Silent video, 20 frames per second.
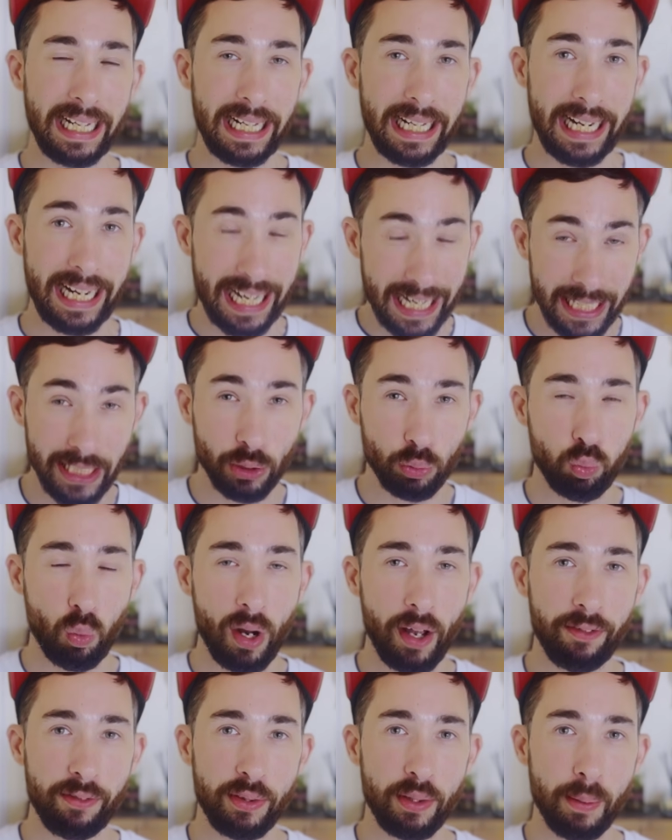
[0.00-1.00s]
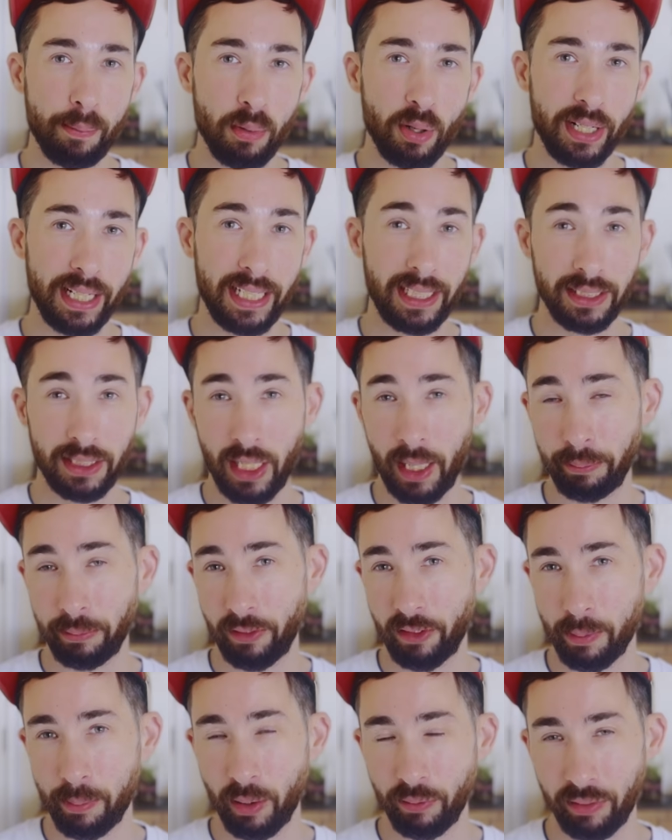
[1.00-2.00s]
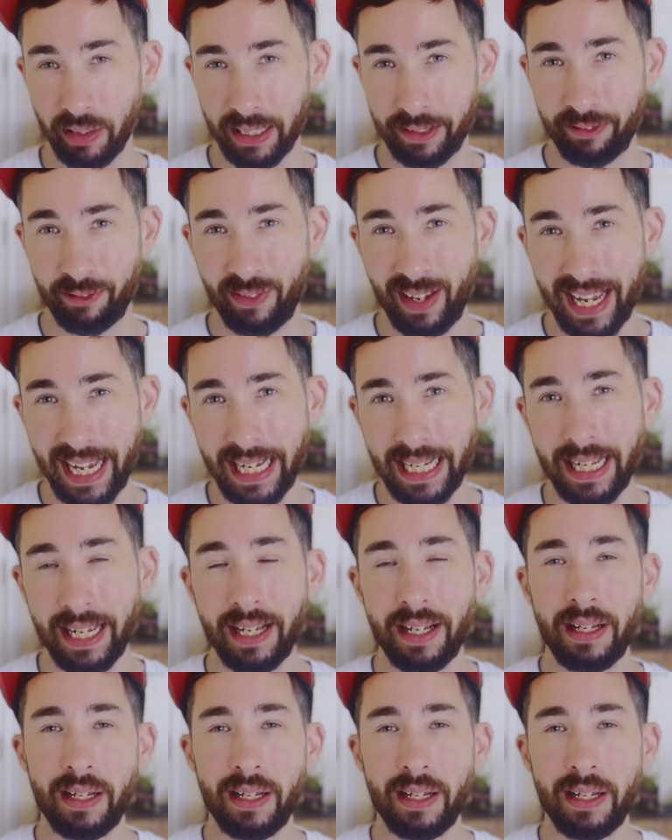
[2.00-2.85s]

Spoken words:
it is worth the money in terms of the monthly fee,